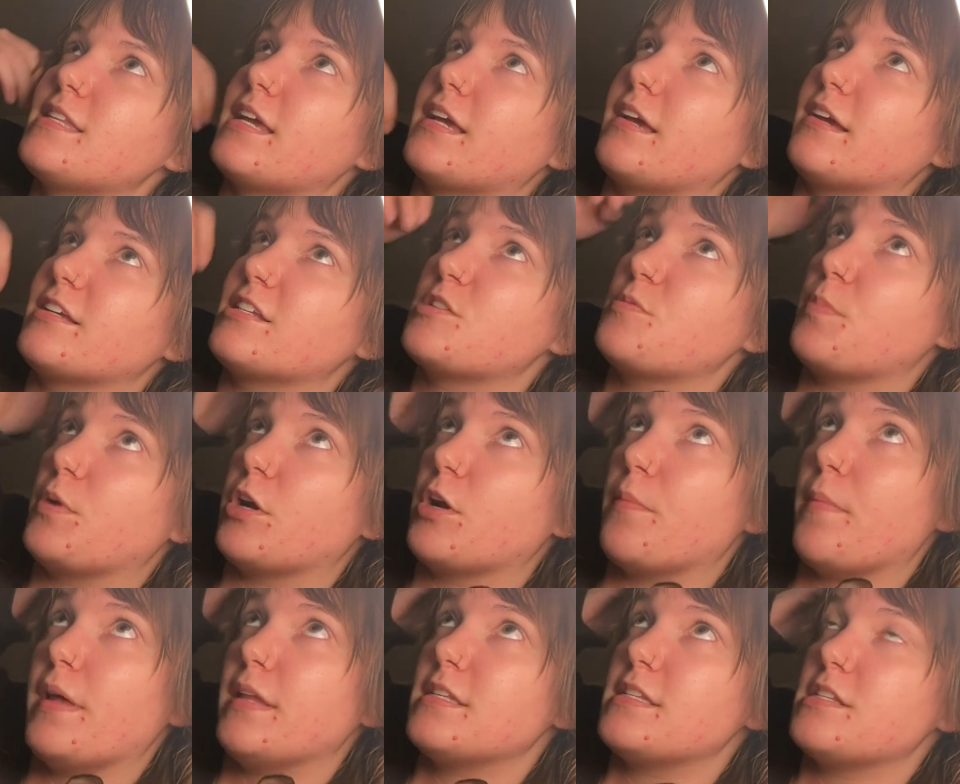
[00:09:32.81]
like
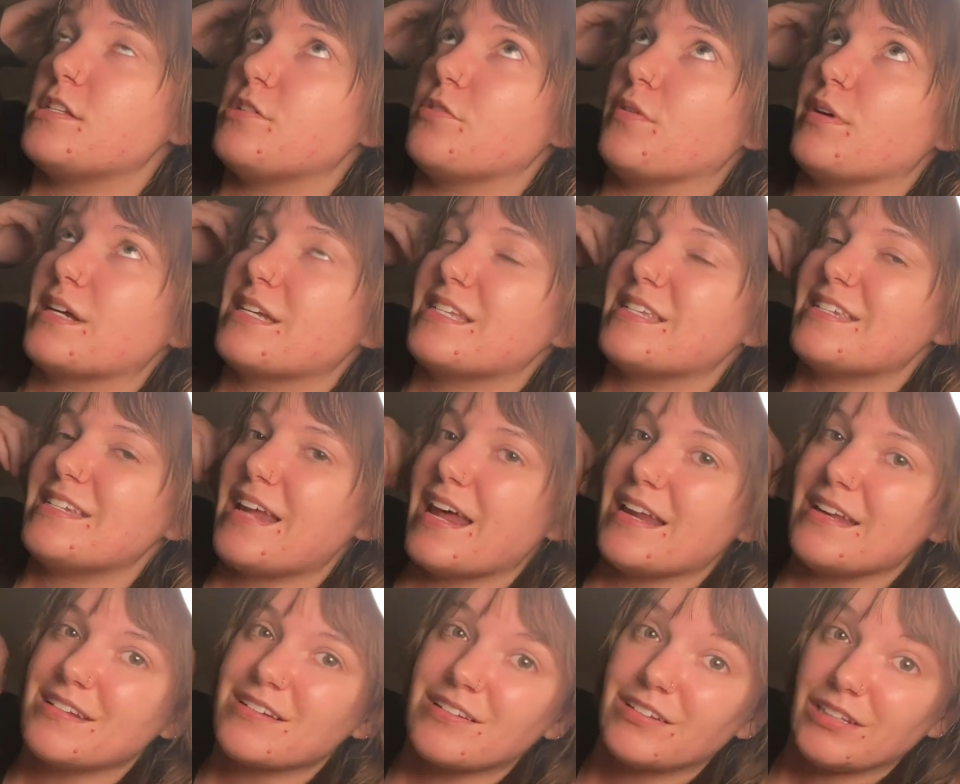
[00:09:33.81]
experiments to
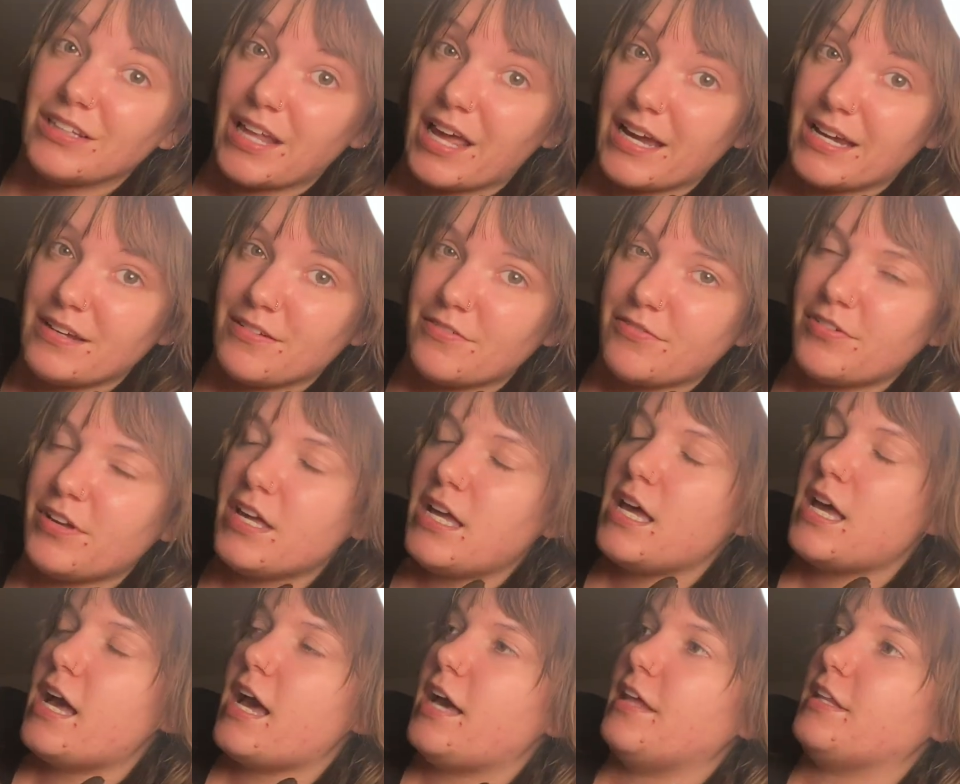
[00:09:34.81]
extend life.
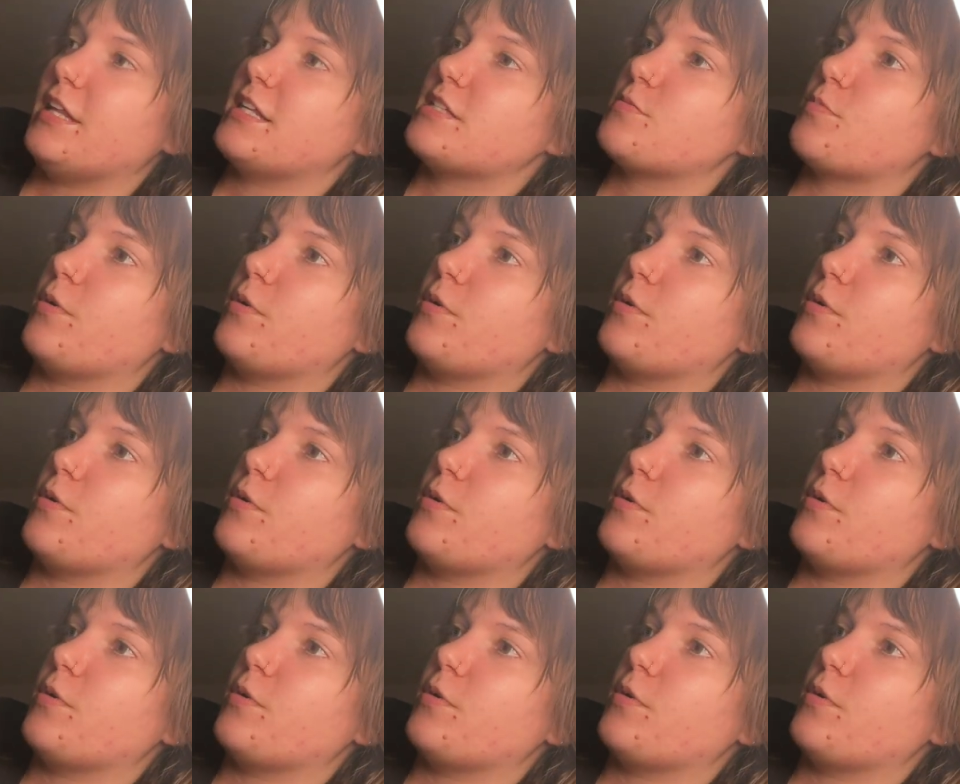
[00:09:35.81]
And that's